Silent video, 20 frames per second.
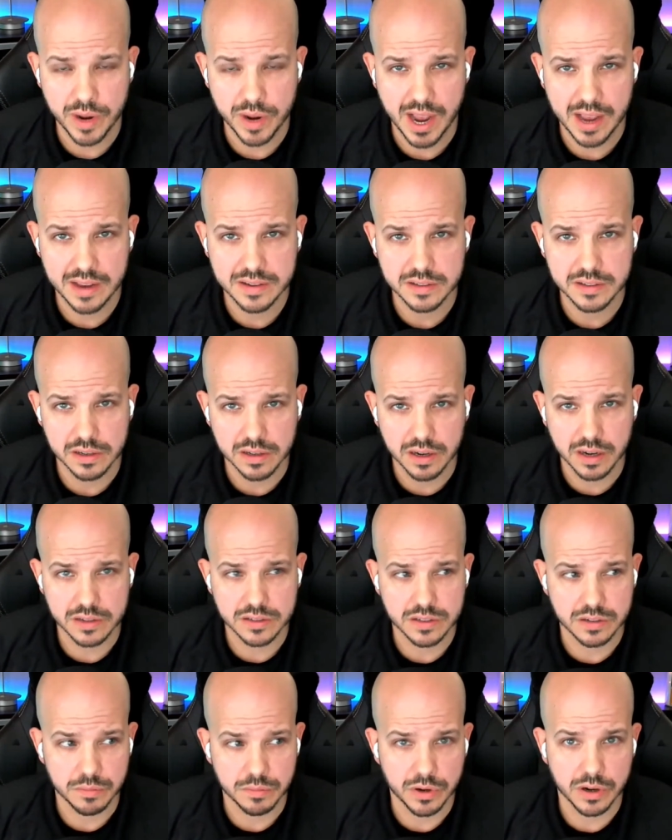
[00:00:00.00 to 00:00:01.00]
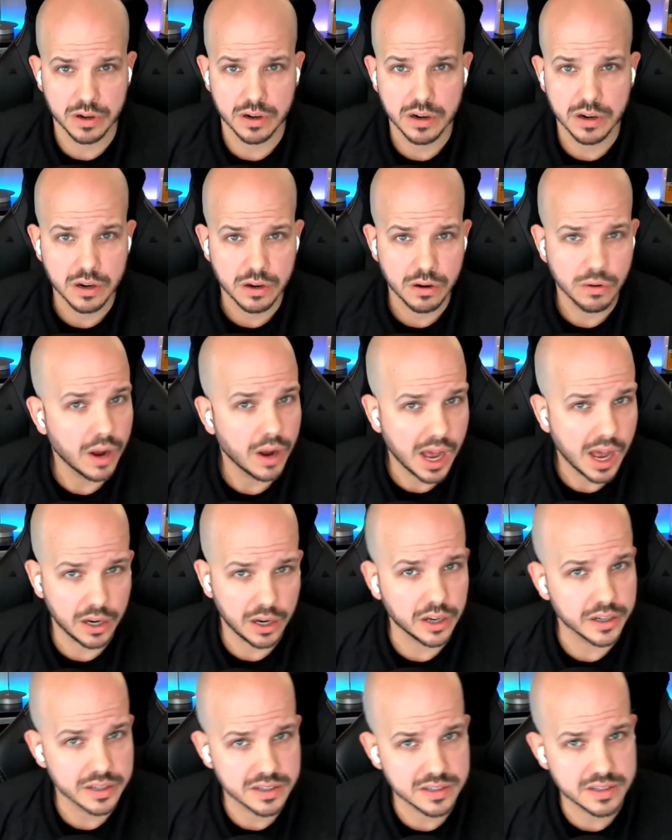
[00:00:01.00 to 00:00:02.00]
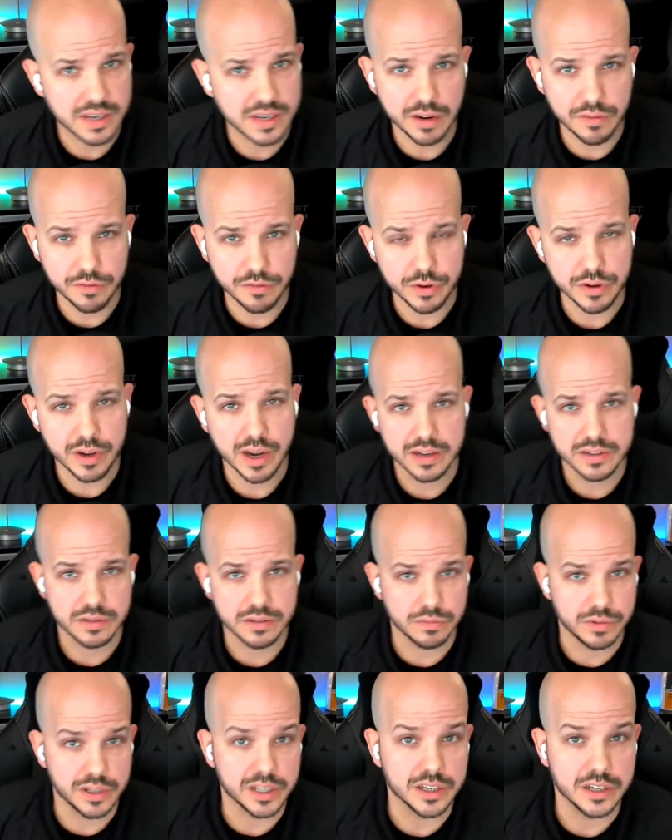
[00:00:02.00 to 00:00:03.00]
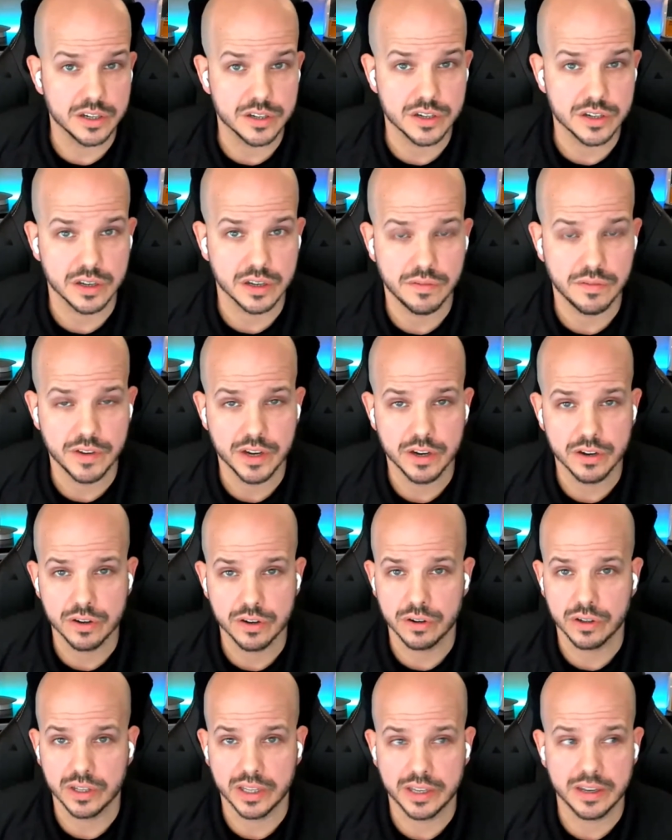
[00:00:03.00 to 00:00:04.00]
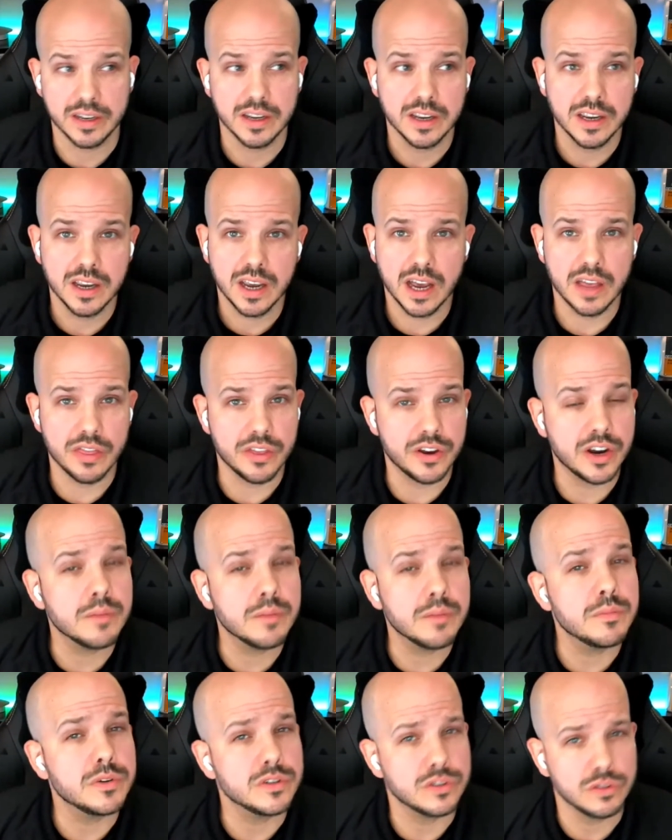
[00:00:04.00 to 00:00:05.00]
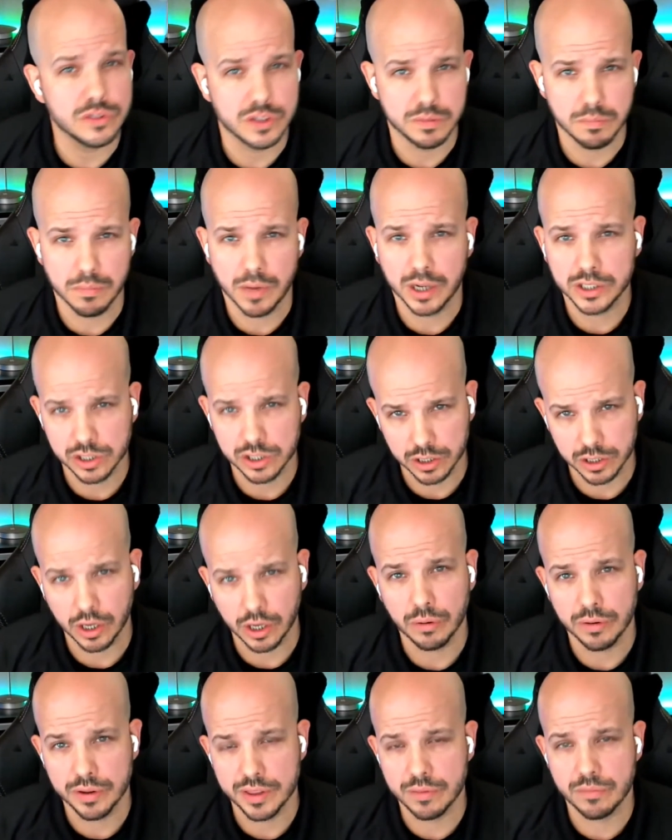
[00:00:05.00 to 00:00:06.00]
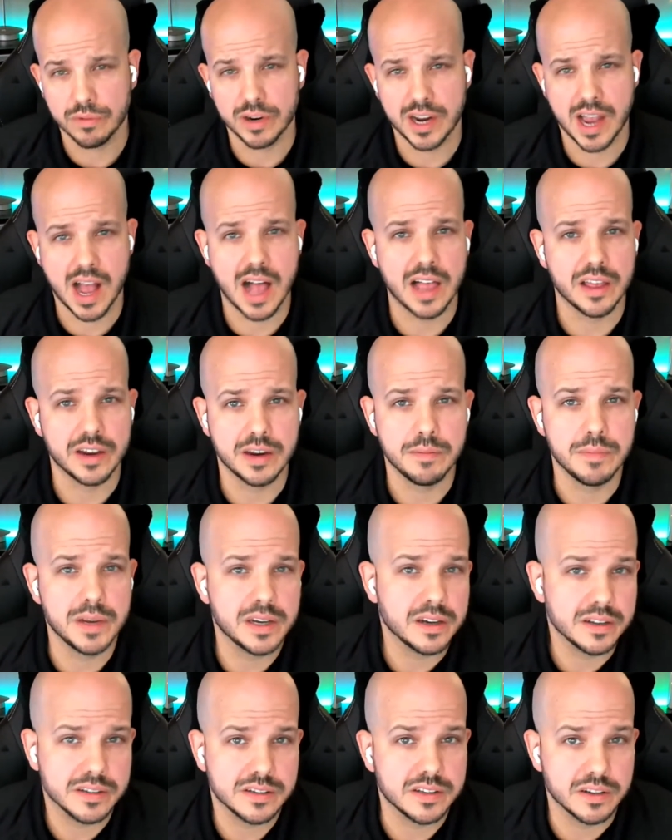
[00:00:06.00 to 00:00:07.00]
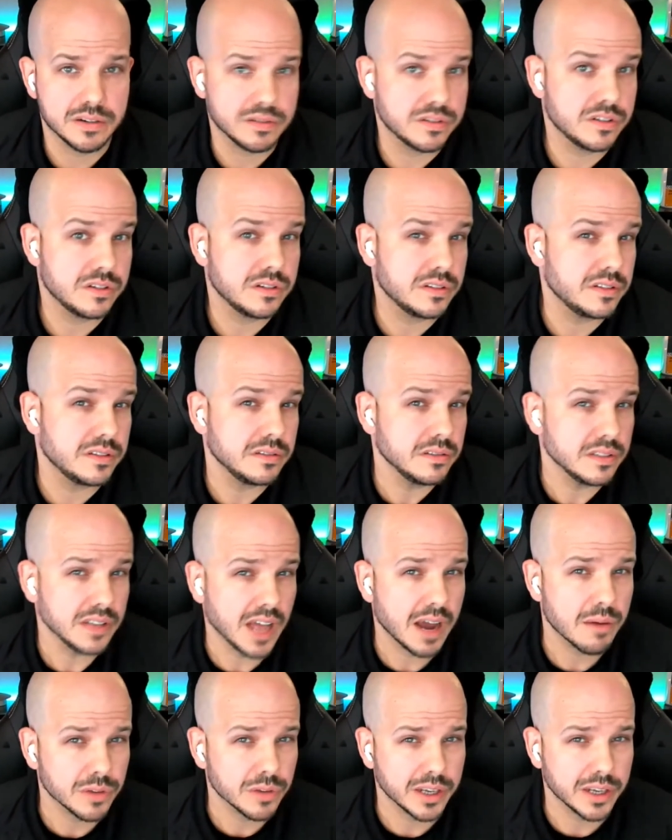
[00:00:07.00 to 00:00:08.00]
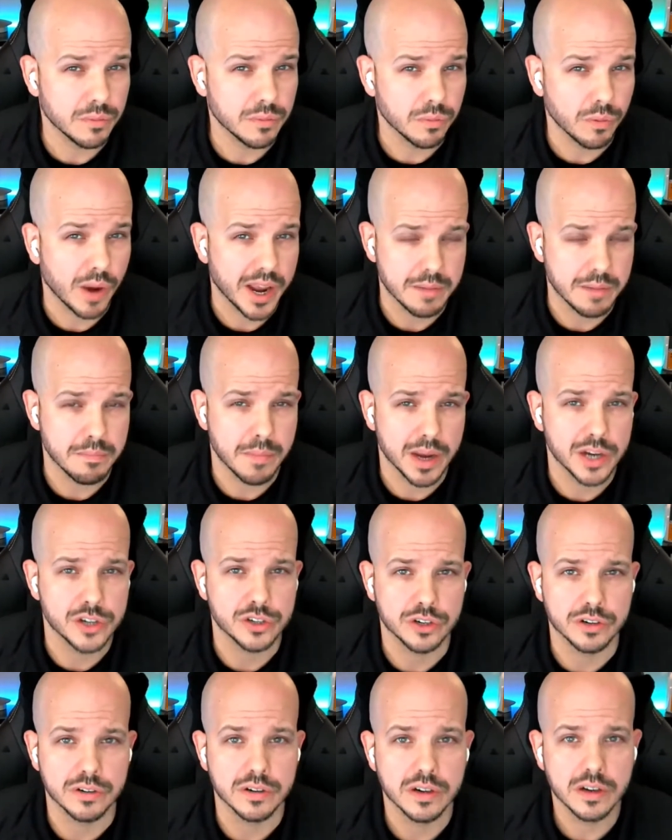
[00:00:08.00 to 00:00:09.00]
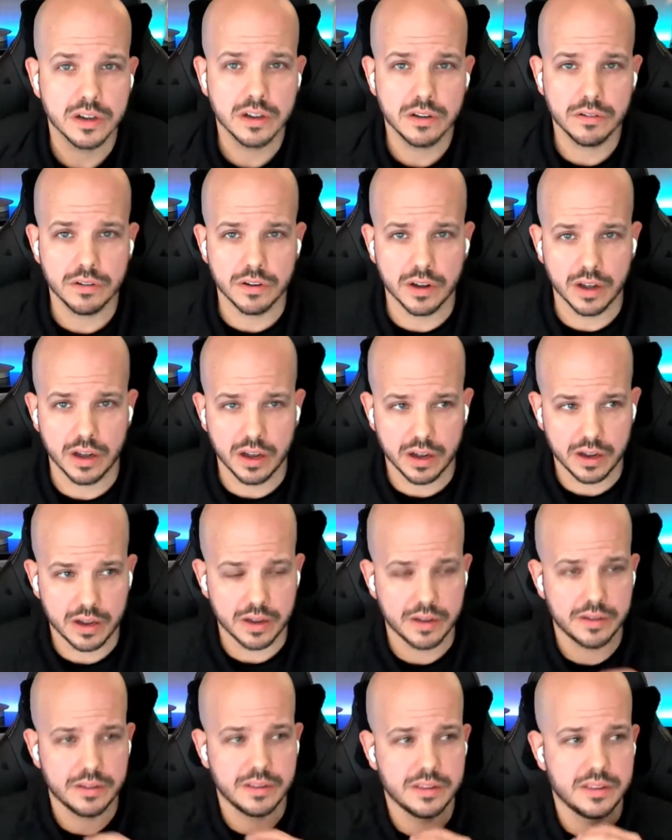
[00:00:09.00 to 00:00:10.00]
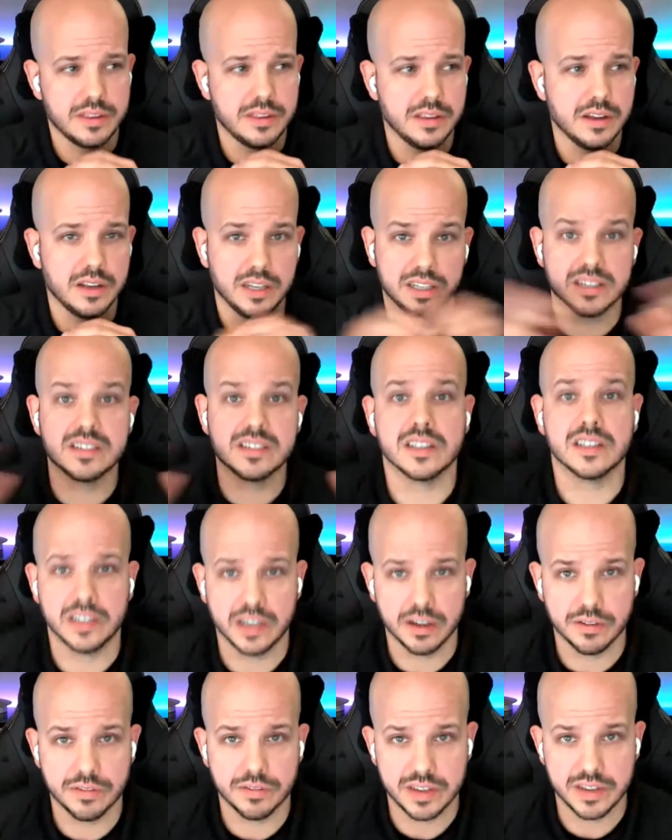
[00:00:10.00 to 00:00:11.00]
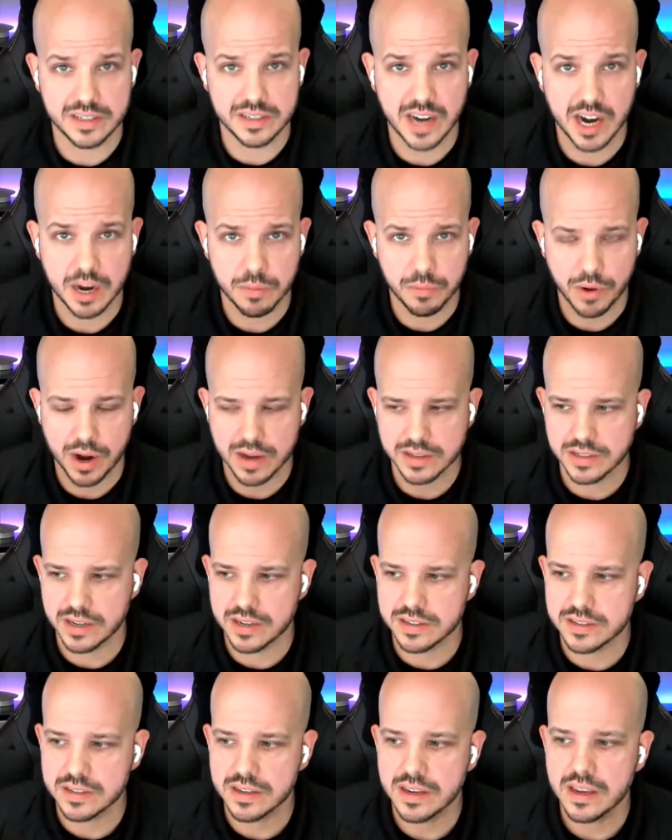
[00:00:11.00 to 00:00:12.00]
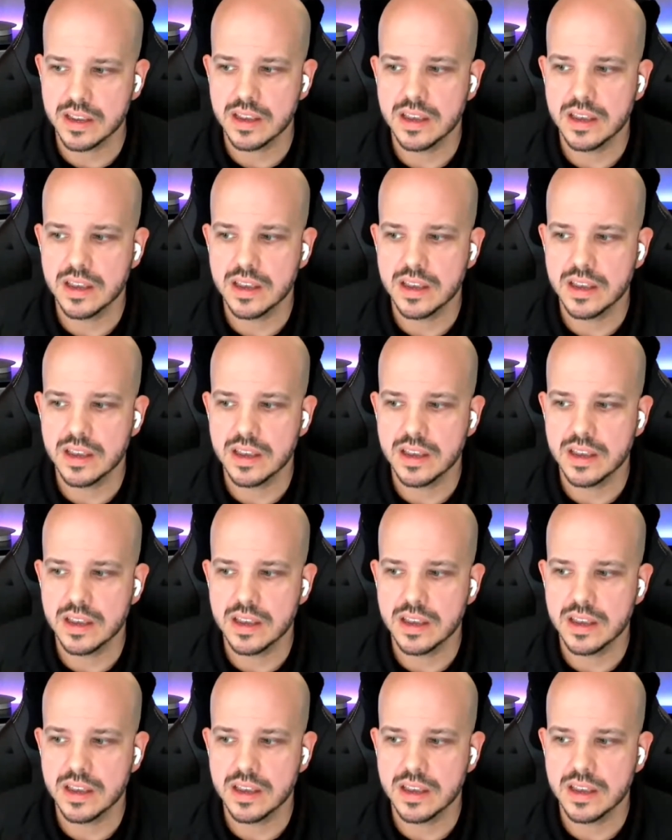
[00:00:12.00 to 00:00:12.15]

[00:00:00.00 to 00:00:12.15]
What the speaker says: we ask a customer, how long does it take for you guys to recondition a vehicle? And the number is usually much lower than reality, because there's not really a way to measure holistically of the entire process.